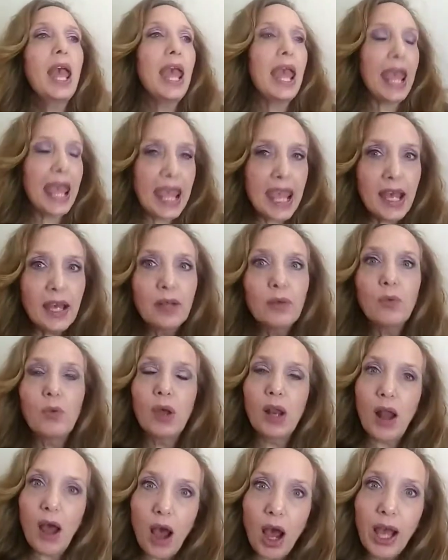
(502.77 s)
And
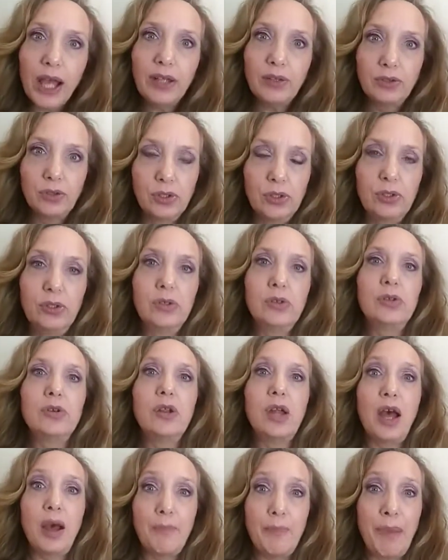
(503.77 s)
what I
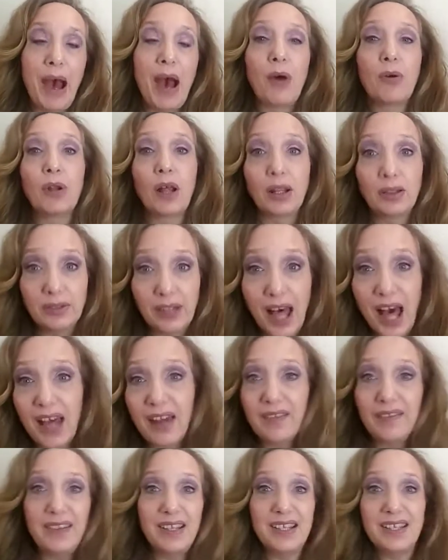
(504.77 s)
learned about a
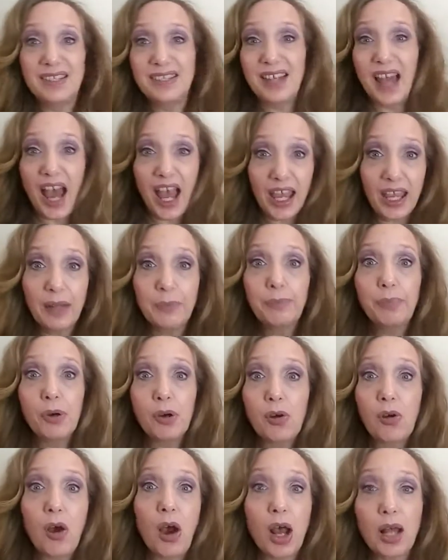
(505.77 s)
lot of these diet
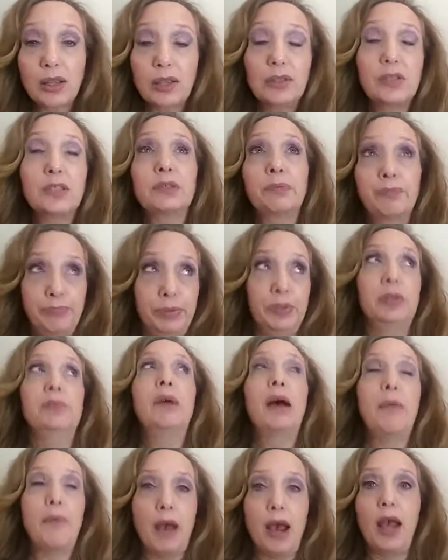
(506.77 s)
book authors blew
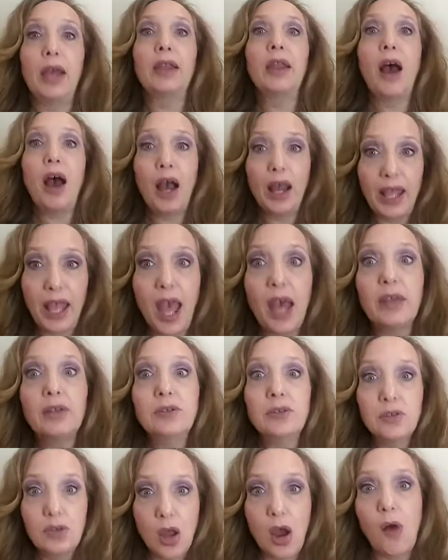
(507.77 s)
my mind. I
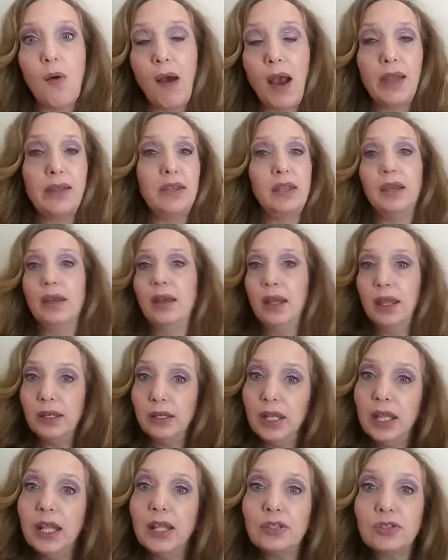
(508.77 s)
had no idea,
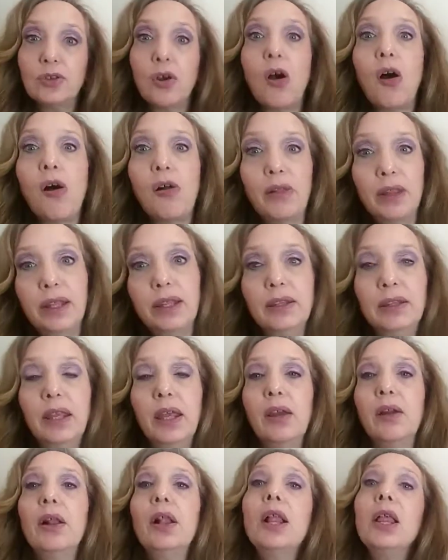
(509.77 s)
and it's all in
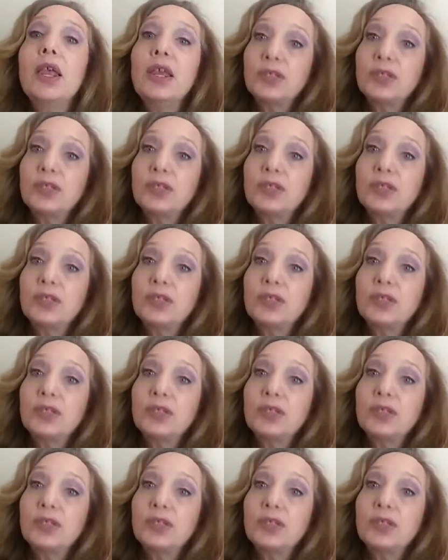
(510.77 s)
there.